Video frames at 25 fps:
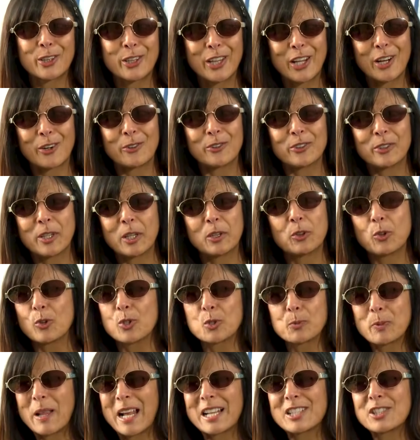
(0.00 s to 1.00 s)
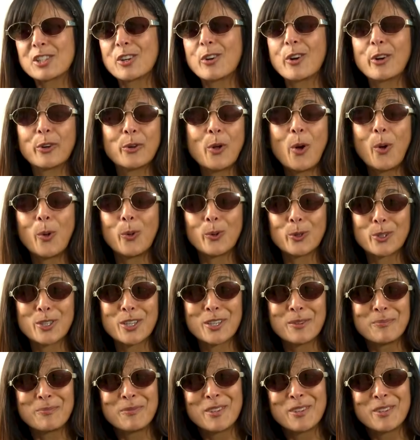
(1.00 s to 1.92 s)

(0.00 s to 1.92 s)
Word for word: they're, those plans are on hold.